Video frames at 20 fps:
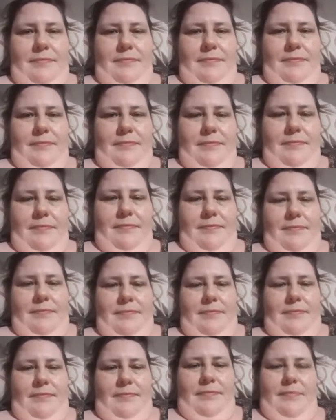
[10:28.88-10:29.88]

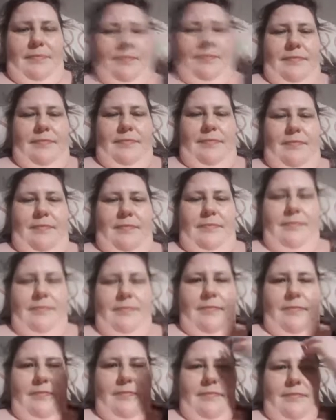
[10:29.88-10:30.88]

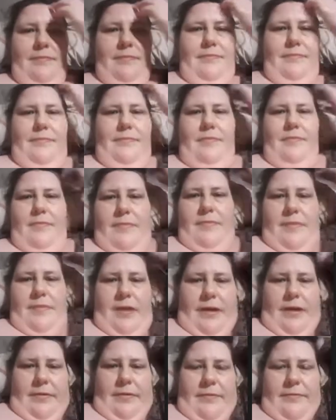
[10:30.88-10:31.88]

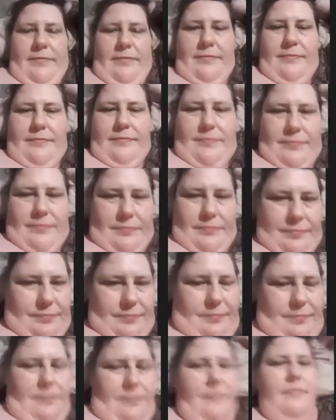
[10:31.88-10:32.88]

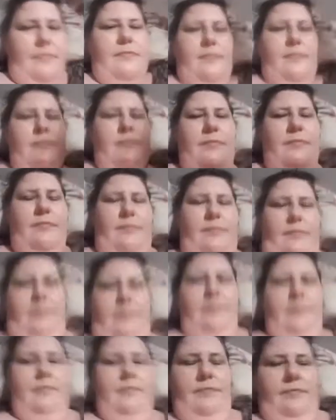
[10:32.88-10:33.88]

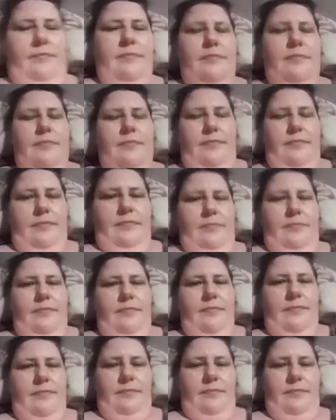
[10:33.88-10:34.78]
The person shown says nothing.